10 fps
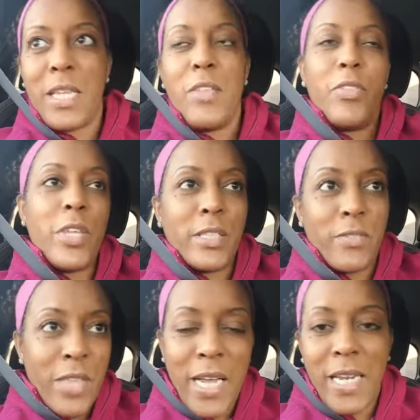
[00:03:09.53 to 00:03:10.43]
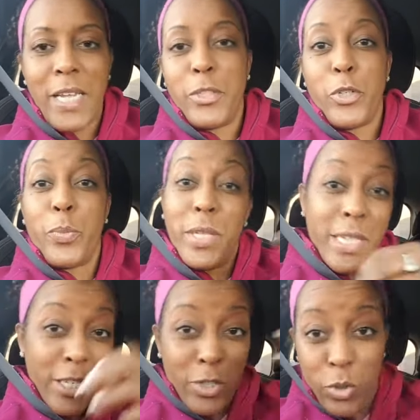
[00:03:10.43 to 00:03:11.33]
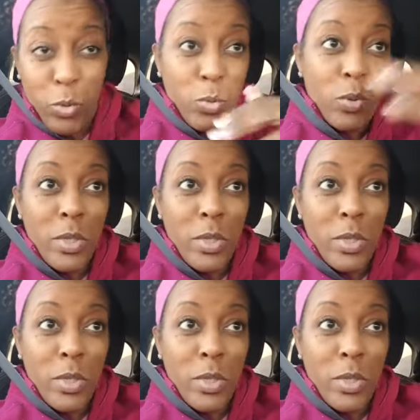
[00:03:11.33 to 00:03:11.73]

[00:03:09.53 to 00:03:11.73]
and things of that nature begin to